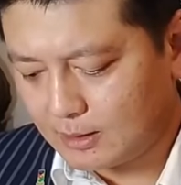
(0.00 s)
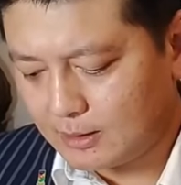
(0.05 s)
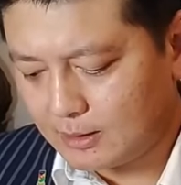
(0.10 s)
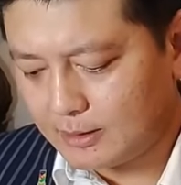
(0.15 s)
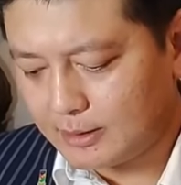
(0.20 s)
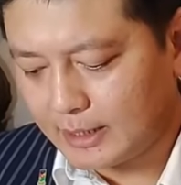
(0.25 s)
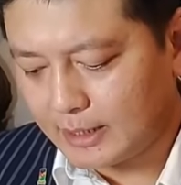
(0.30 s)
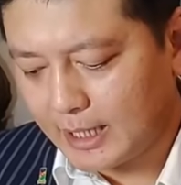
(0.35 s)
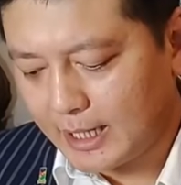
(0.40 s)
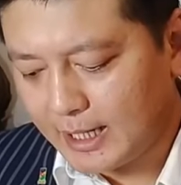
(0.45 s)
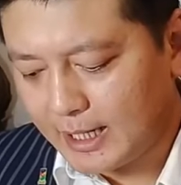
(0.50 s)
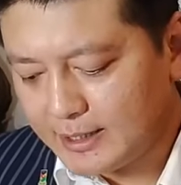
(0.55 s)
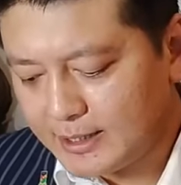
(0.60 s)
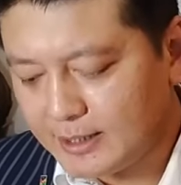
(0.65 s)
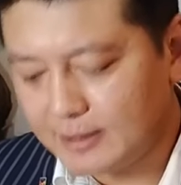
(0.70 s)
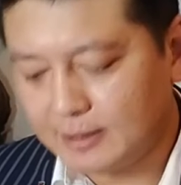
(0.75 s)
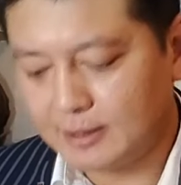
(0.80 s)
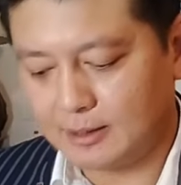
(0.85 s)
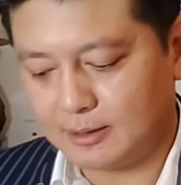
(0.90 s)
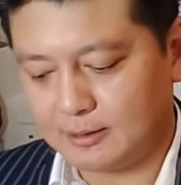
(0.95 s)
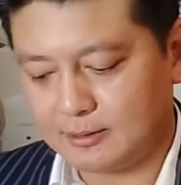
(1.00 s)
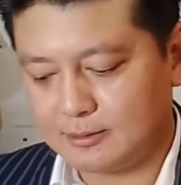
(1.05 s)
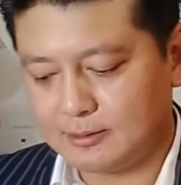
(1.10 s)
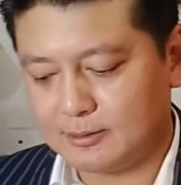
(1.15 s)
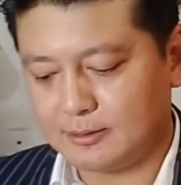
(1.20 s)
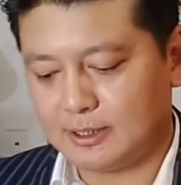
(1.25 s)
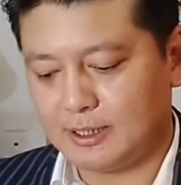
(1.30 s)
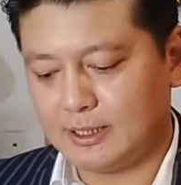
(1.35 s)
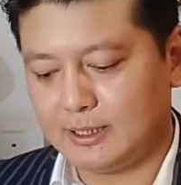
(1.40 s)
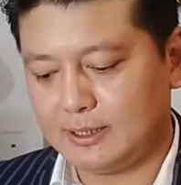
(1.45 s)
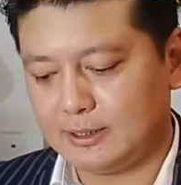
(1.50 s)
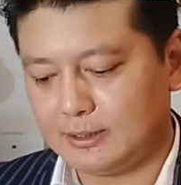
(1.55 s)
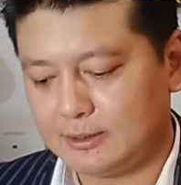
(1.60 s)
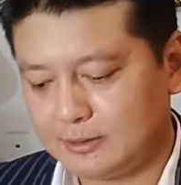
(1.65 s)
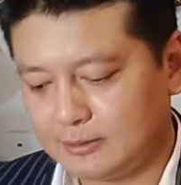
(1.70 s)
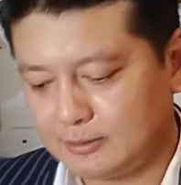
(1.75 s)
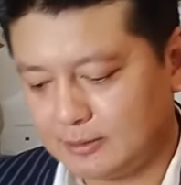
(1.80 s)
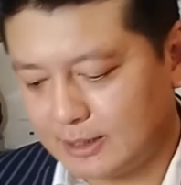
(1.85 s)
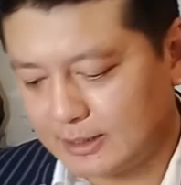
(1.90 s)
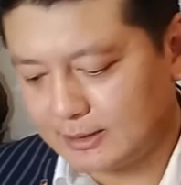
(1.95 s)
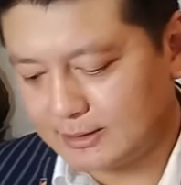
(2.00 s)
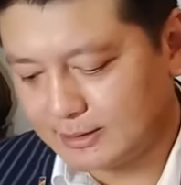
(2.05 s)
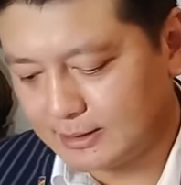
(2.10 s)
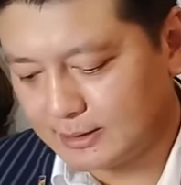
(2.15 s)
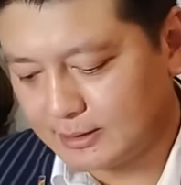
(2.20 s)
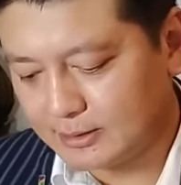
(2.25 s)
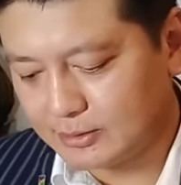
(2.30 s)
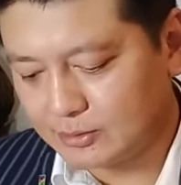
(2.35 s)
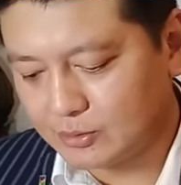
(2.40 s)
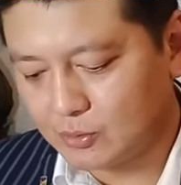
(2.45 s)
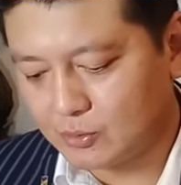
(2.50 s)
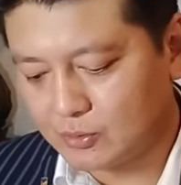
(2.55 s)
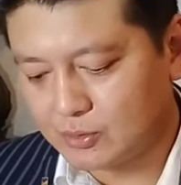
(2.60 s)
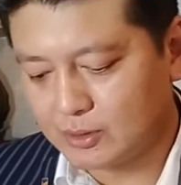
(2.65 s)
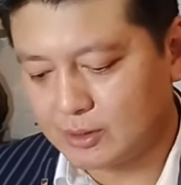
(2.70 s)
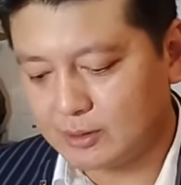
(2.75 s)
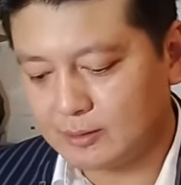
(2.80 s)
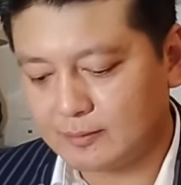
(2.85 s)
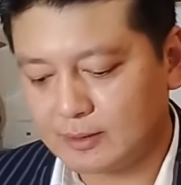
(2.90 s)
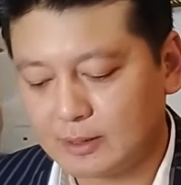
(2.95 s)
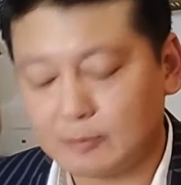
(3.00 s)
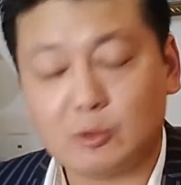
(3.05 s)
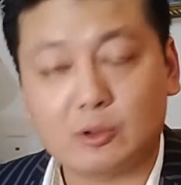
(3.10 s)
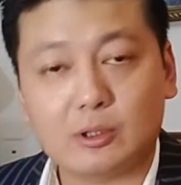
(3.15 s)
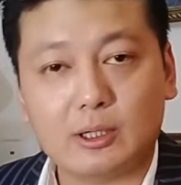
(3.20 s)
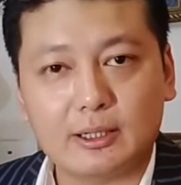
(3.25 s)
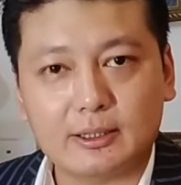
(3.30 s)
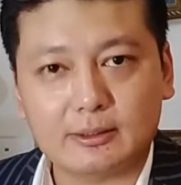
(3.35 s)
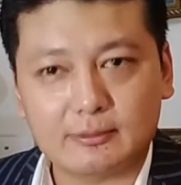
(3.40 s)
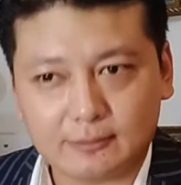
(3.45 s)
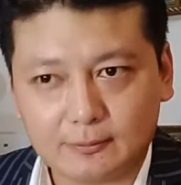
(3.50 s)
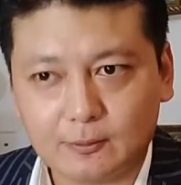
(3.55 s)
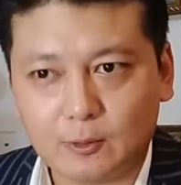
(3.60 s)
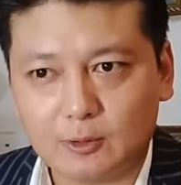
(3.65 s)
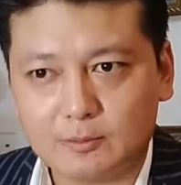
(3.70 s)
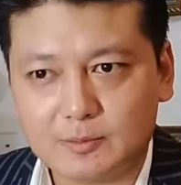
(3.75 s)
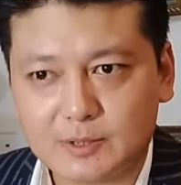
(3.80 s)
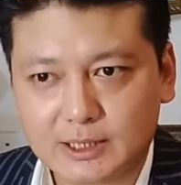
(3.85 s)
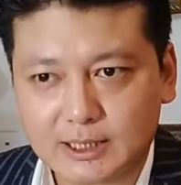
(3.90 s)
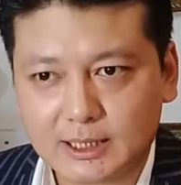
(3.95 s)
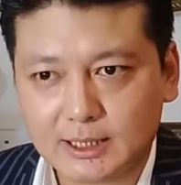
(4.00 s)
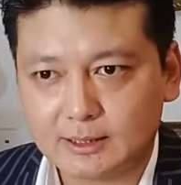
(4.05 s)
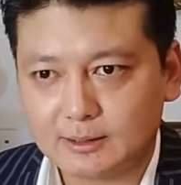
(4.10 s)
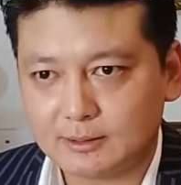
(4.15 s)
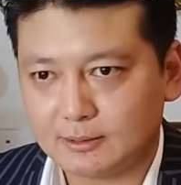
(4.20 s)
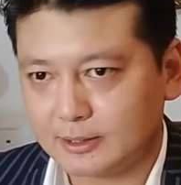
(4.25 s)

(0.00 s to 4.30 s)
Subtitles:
The ADR, okay, so I said the Association of Democratic Reforms again,